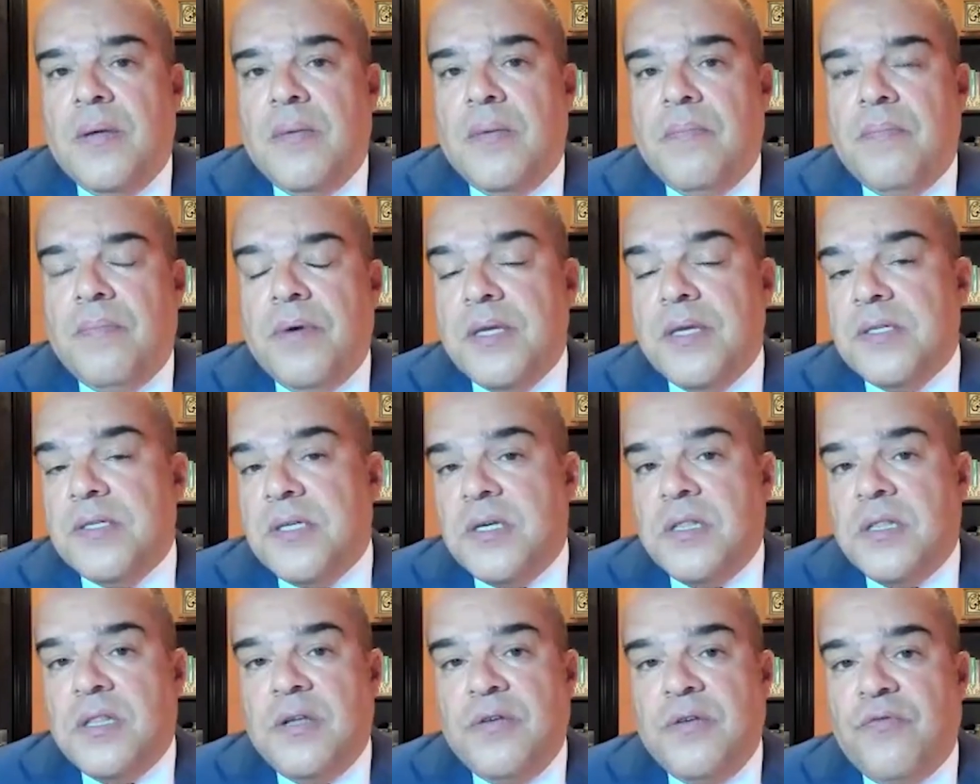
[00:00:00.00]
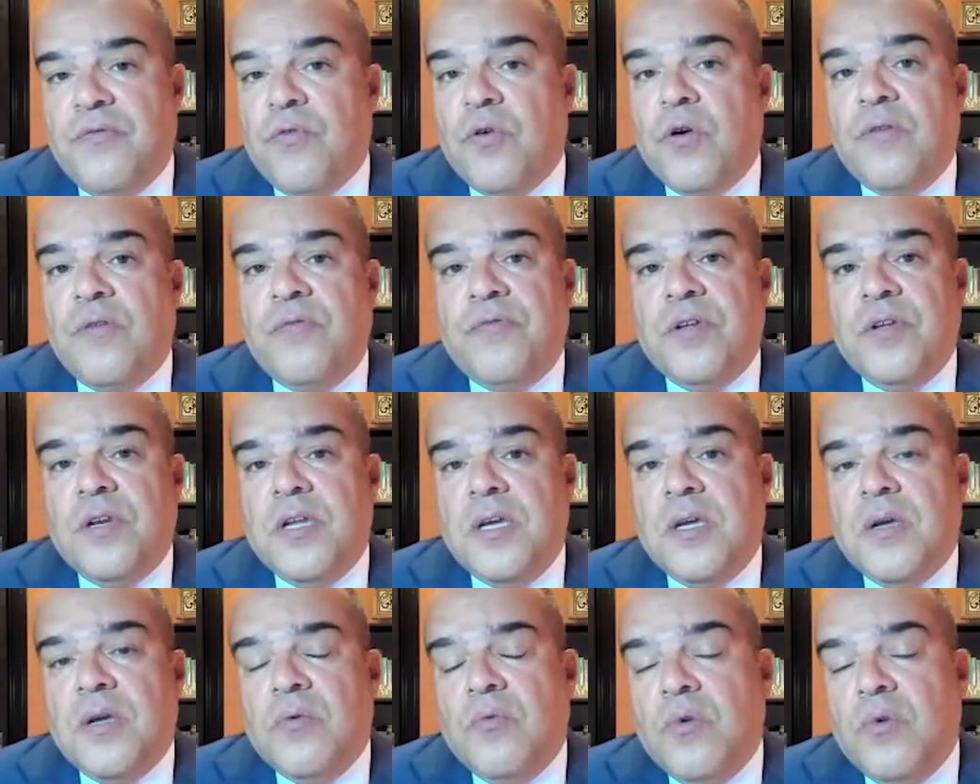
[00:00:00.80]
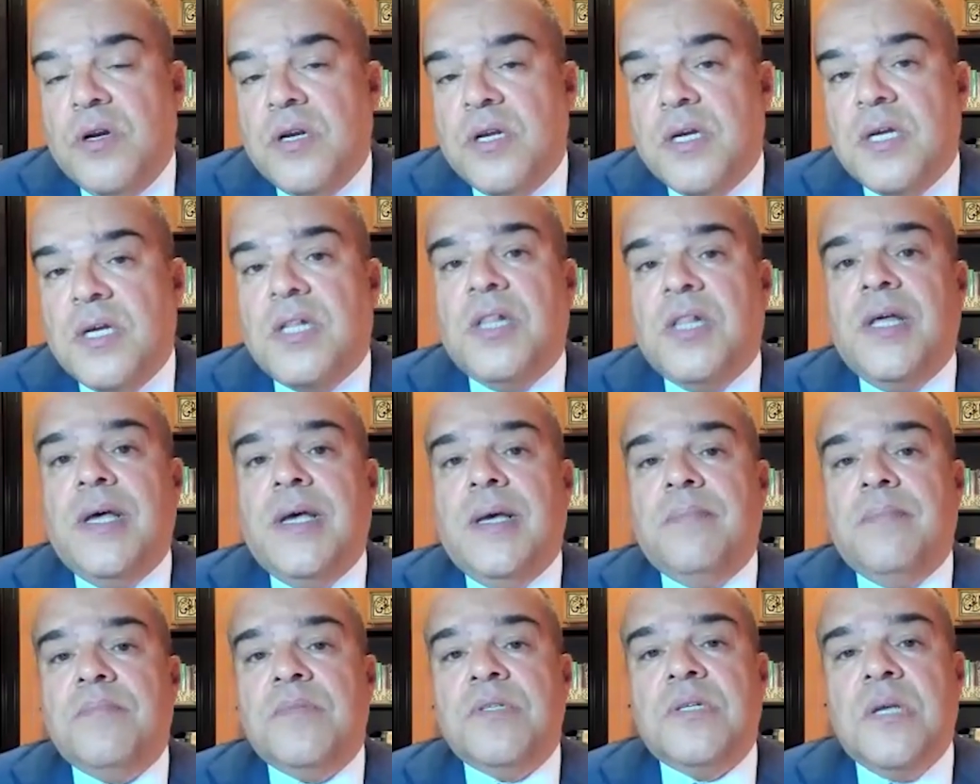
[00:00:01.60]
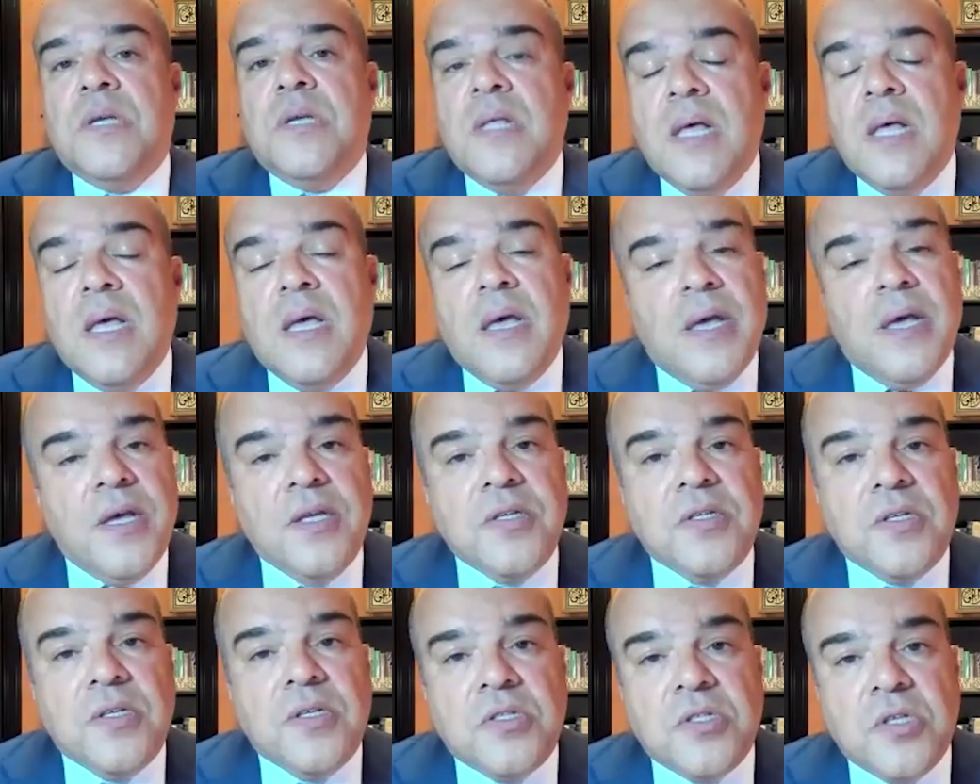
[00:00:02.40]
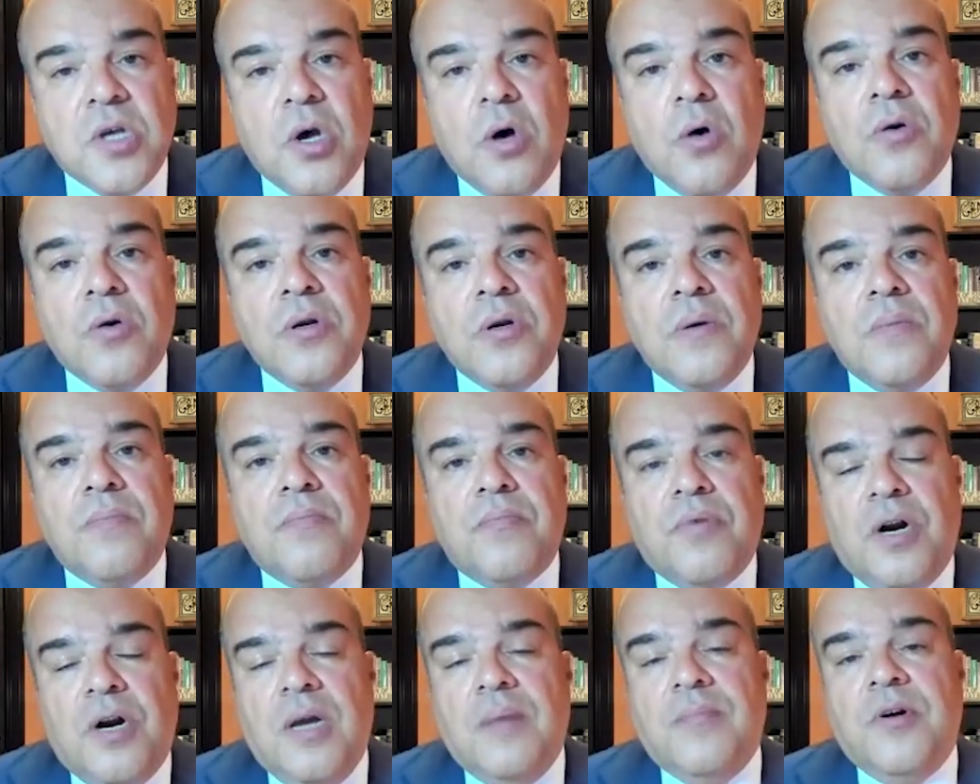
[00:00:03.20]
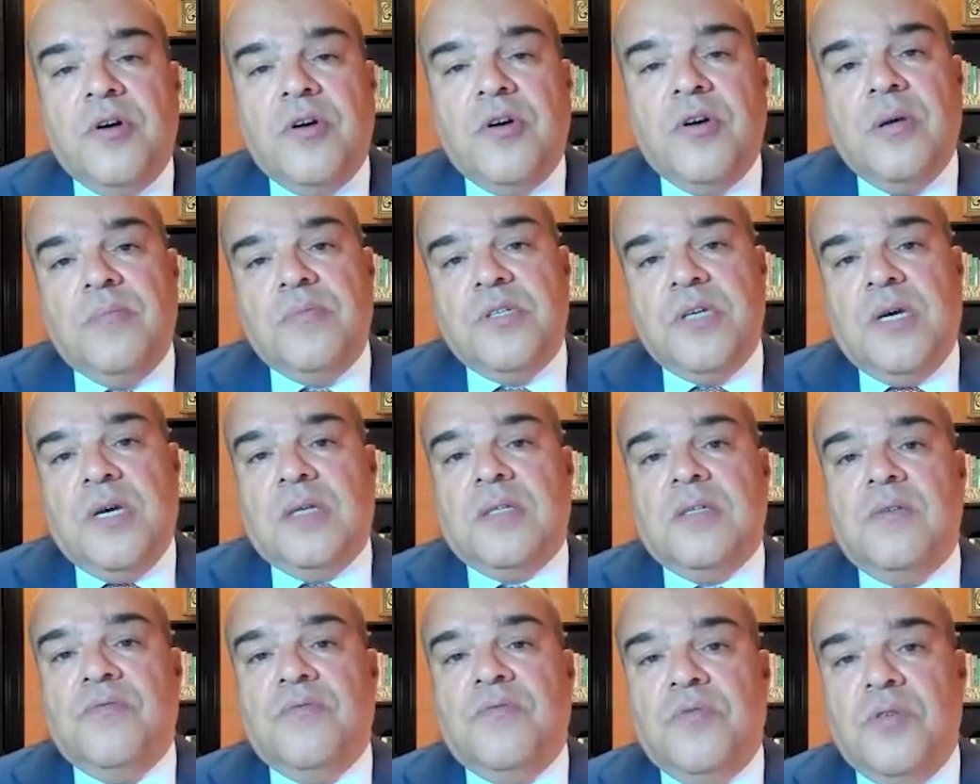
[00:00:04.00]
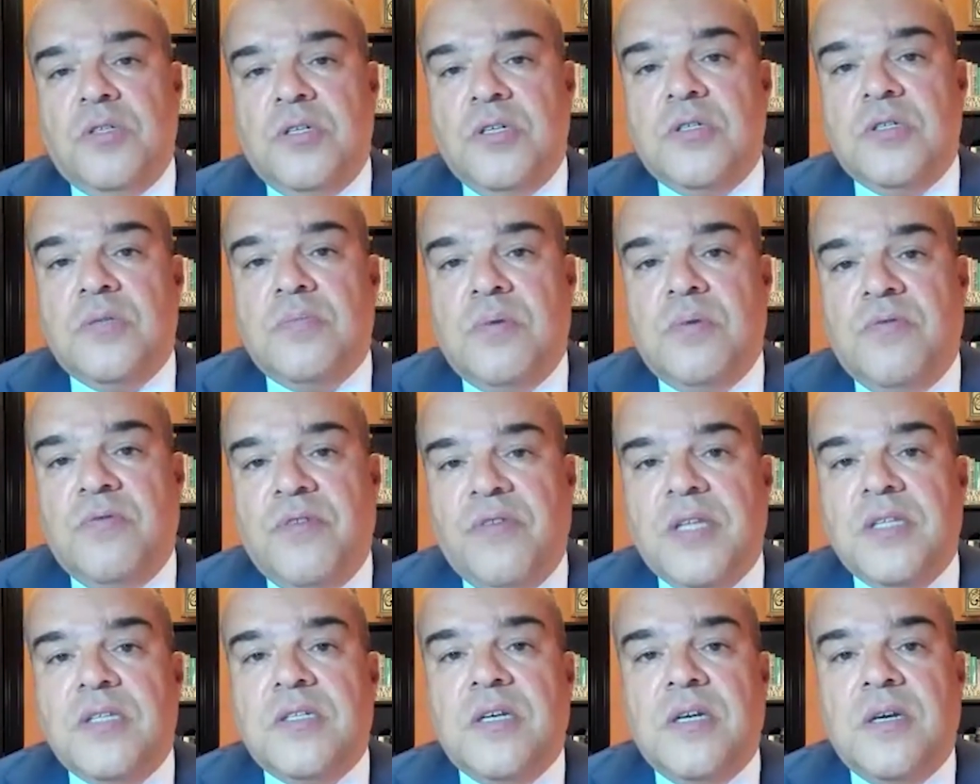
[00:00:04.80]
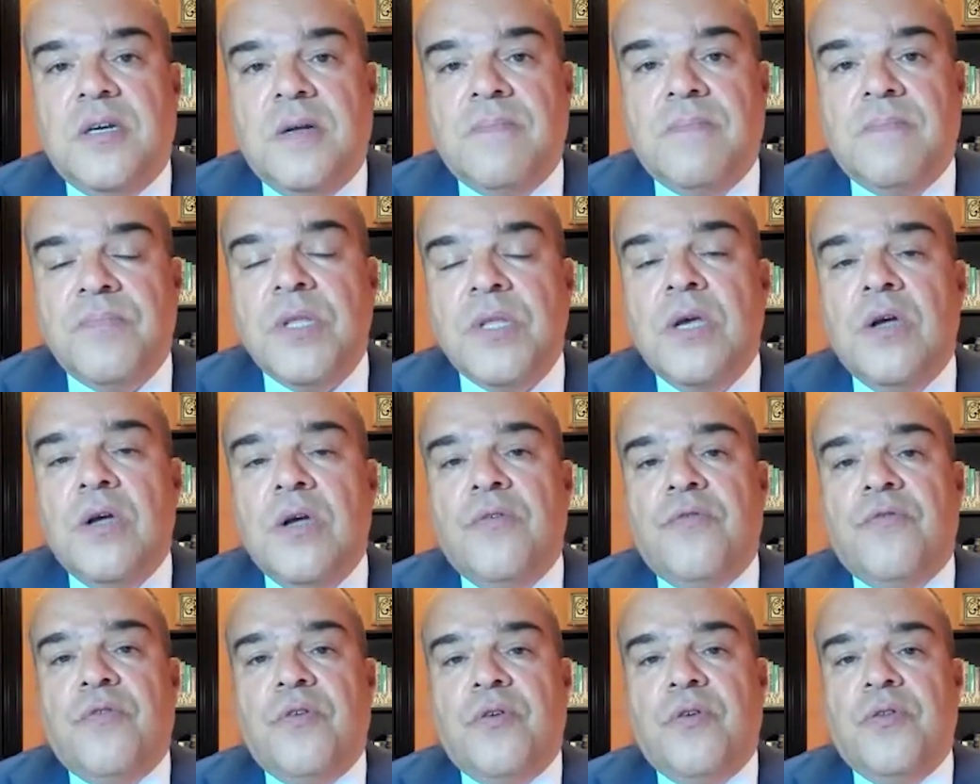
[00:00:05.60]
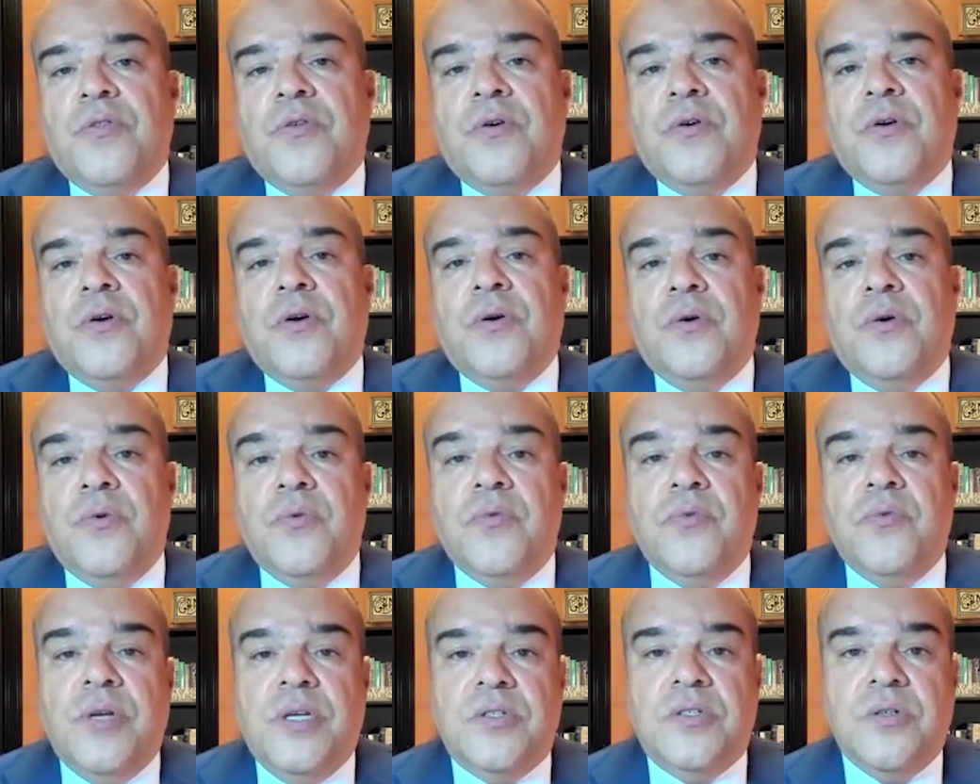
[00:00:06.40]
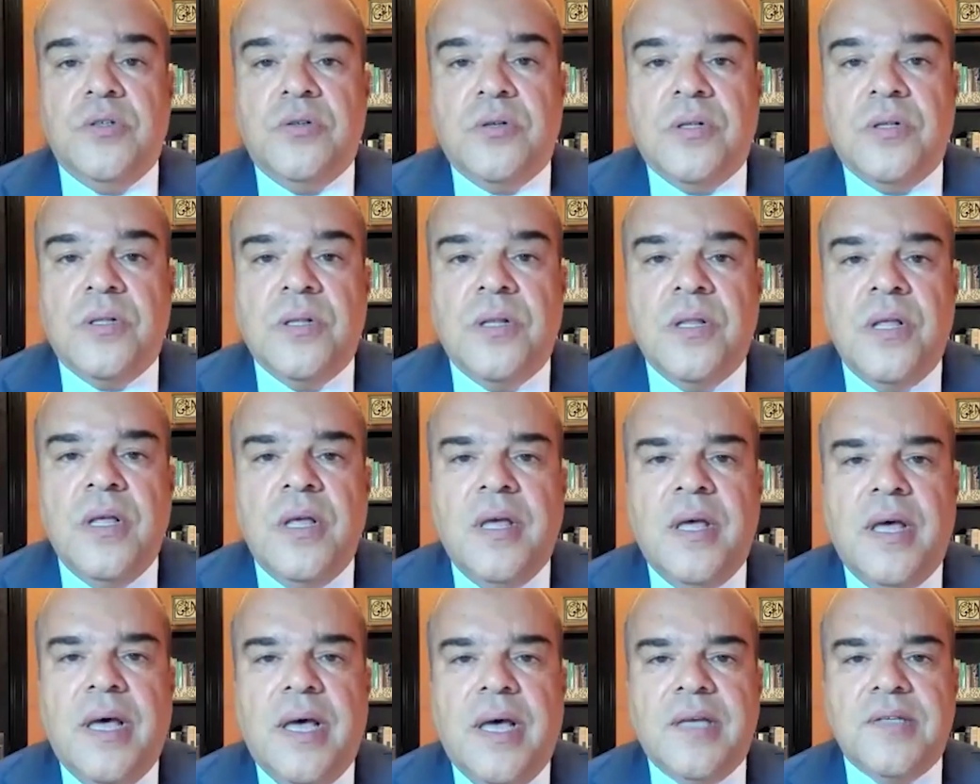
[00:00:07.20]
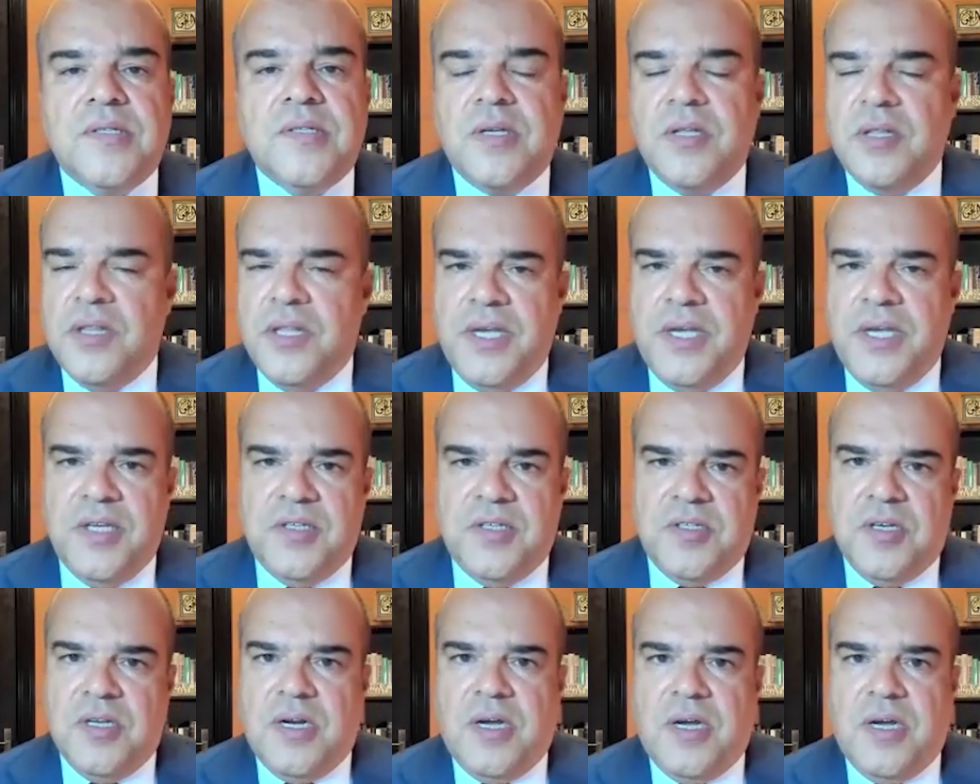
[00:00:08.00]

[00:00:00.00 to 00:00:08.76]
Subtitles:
basically forfeiting what it claims is its own primary objective, which is preventing further regional escalation?